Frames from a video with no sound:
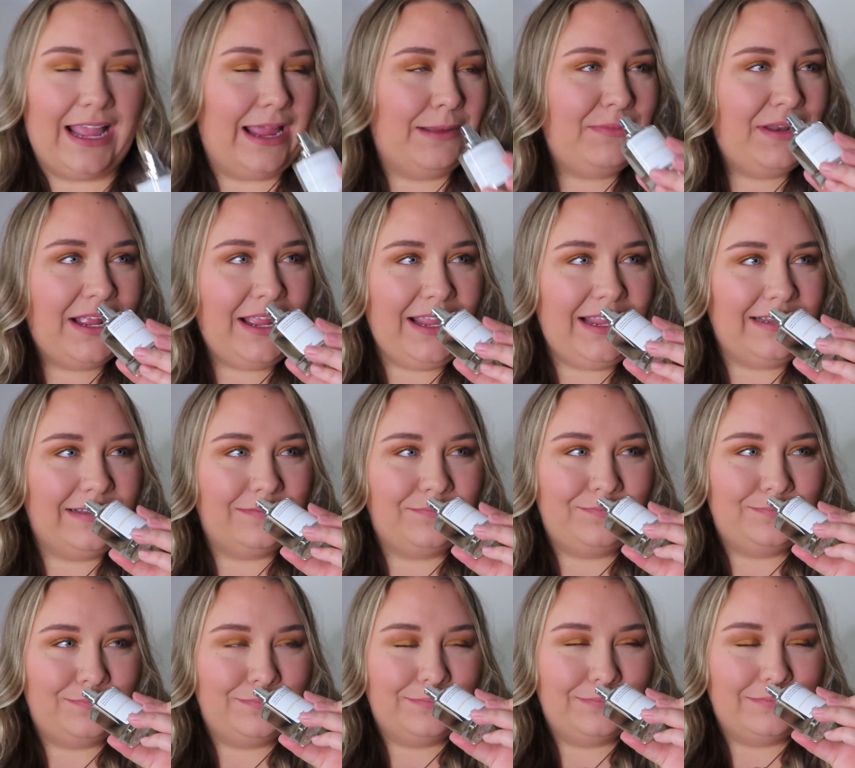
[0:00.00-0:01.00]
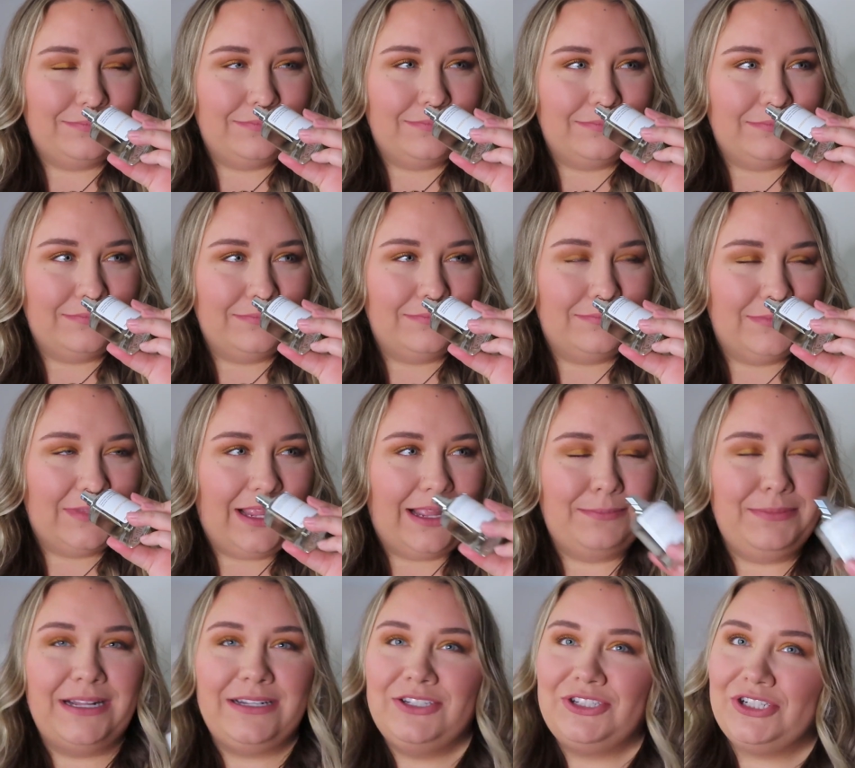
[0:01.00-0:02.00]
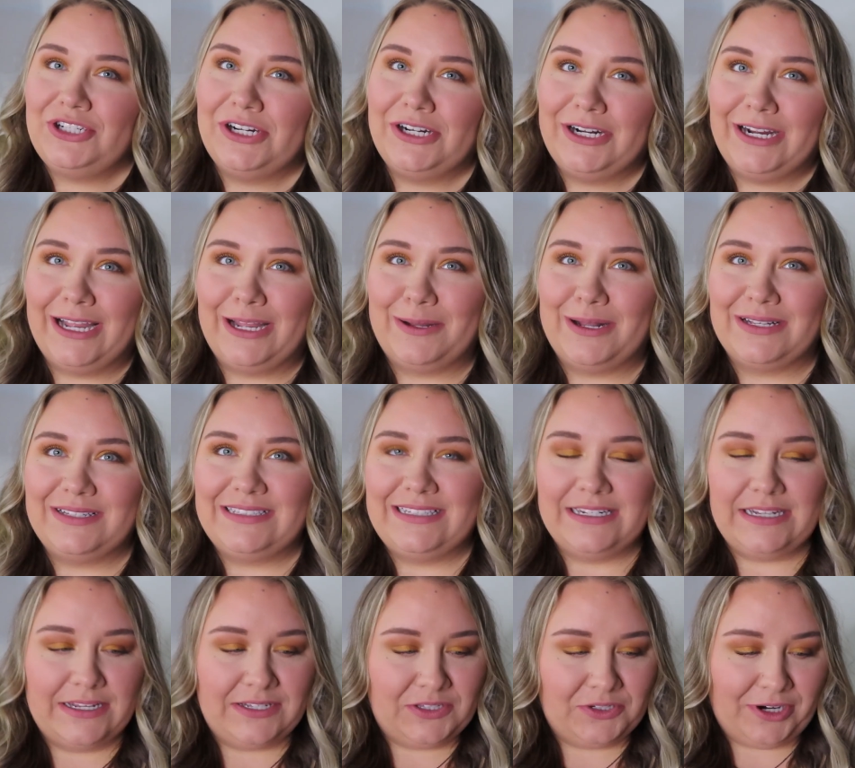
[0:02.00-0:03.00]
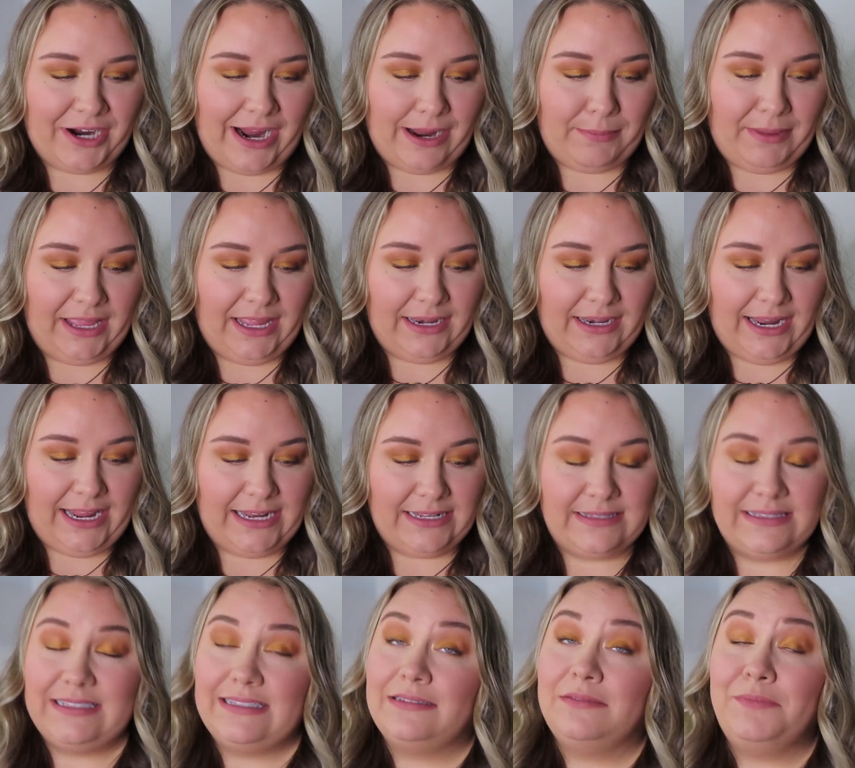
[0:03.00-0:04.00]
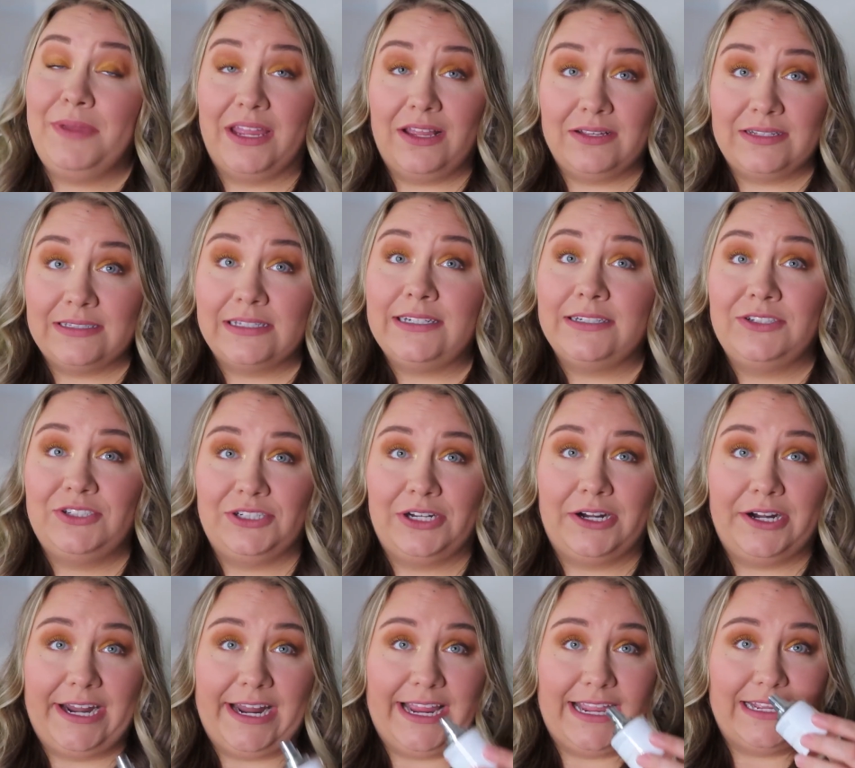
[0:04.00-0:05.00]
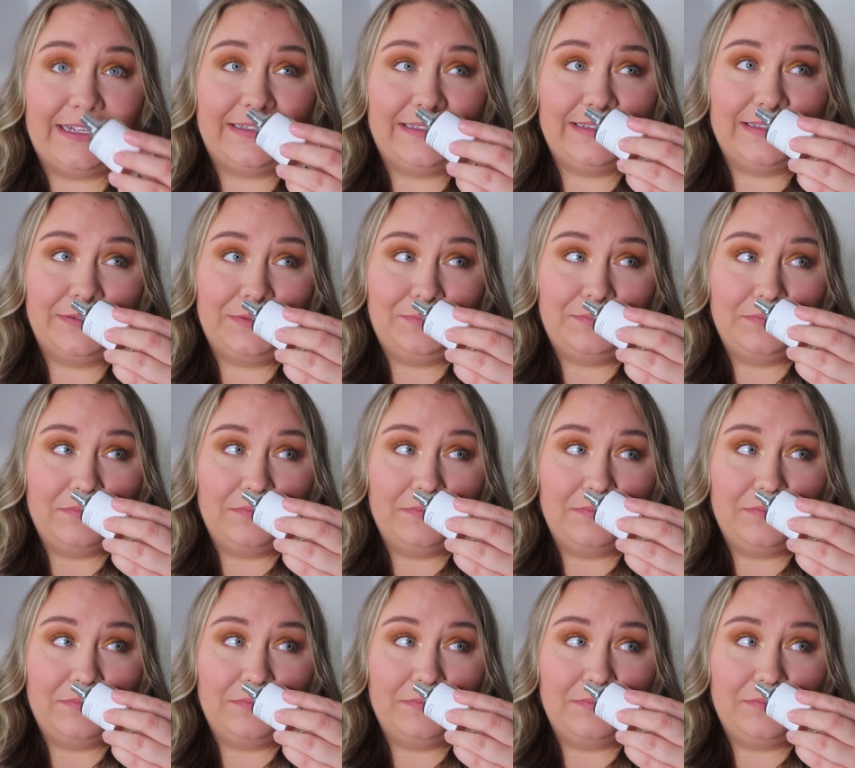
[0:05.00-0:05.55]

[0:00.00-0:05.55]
I'm not sure how else to describe it. It smells luxurious.